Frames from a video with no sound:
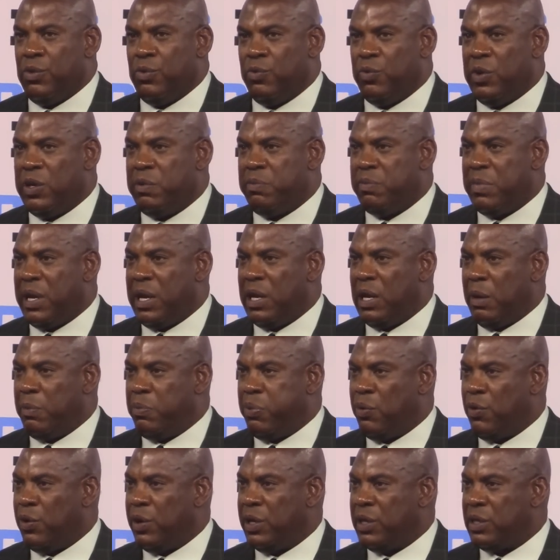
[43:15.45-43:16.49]
we've made a
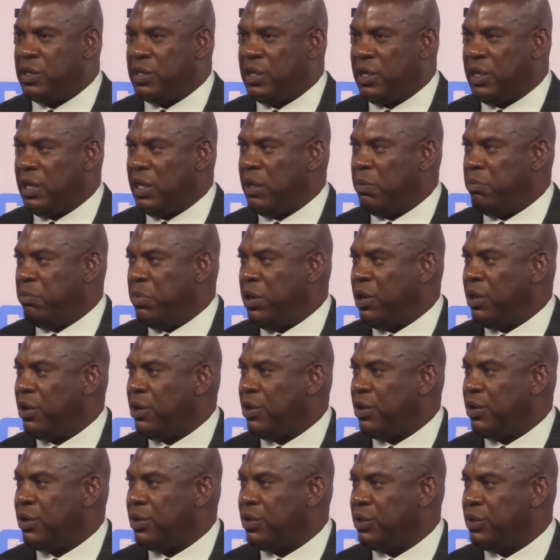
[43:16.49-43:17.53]
point to get bigger,